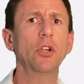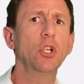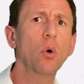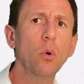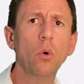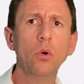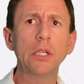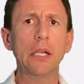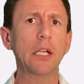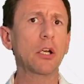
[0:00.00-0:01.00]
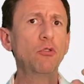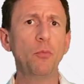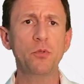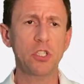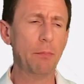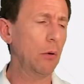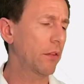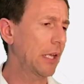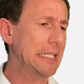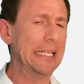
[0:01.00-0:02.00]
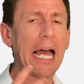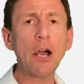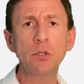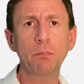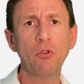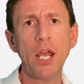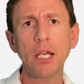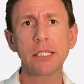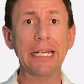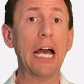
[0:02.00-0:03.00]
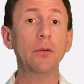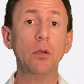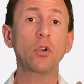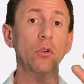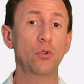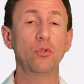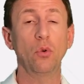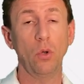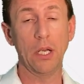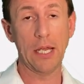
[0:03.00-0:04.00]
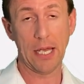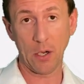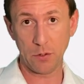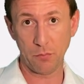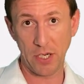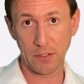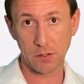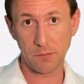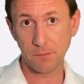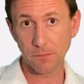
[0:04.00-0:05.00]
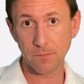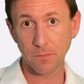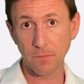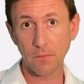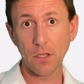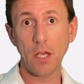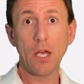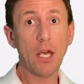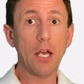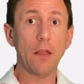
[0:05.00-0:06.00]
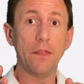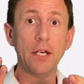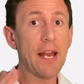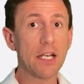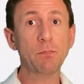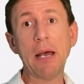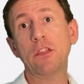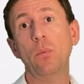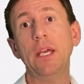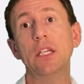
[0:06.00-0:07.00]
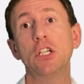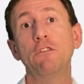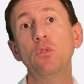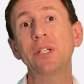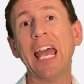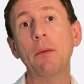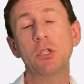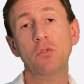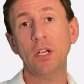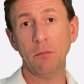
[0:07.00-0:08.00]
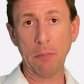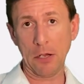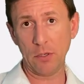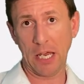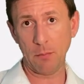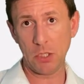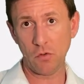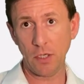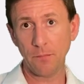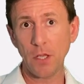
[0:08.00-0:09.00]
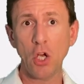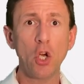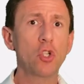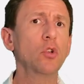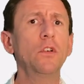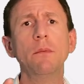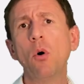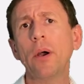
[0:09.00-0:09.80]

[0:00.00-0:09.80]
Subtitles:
on your own and in groups about things like outbreaks and how you control outbreaks. The next pathway is your food chemistry and biochemistry. So if you're more